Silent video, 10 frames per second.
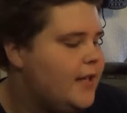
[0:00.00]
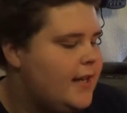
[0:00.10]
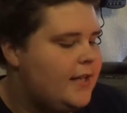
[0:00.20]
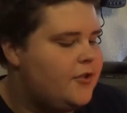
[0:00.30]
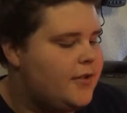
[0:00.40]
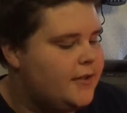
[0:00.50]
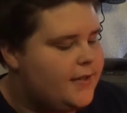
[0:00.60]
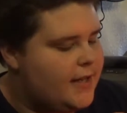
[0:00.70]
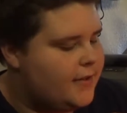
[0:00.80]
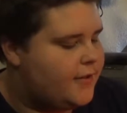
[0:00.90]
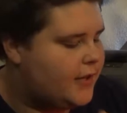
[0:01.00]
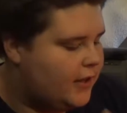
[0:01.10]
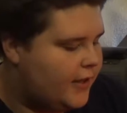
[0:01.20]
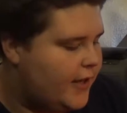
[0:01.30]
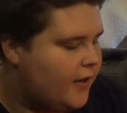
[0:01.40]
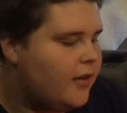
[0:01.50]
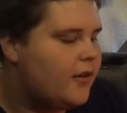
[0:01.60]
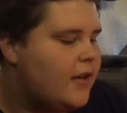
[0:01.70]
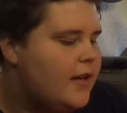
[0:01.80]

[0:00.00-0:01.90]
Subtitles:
And as you can see, it's clear.